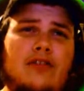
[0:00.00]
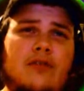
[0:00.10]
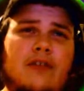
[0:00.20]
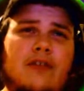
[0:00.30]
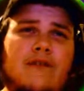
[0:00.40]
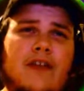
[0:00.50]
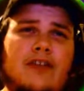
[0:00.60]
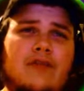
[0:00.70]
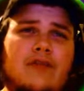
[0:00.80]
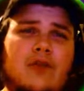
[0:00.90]
an
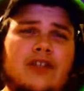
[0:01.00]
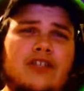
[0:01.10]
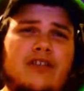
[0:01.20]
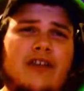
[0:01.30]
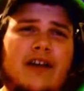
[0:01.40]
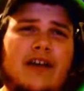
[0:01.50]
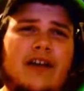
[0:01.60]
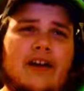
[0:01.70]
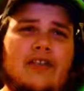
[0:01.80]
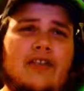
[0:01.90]
offensive one just like
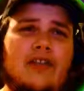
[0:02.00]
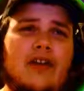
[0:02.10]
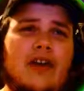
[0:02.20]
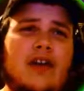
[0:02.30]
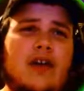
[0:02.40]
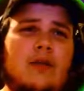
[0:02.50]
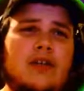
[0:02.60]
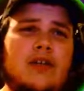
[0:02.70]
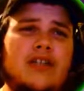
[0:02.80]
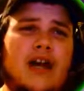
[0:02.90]
us,
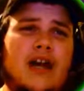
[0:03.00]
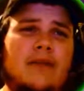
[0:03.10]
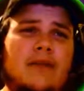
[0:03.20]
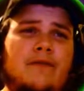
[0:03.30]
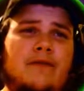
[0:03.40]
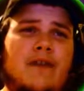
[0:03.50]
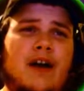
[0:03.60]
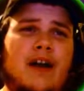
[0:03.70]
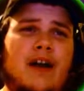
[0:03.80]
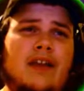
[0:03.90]
which I am
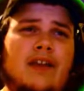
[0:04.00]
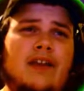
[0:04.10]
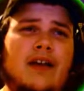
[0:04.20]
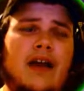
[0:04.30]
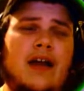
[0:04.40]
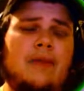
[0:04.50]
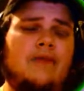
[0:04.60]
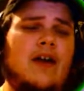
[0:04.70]
fine. I am fine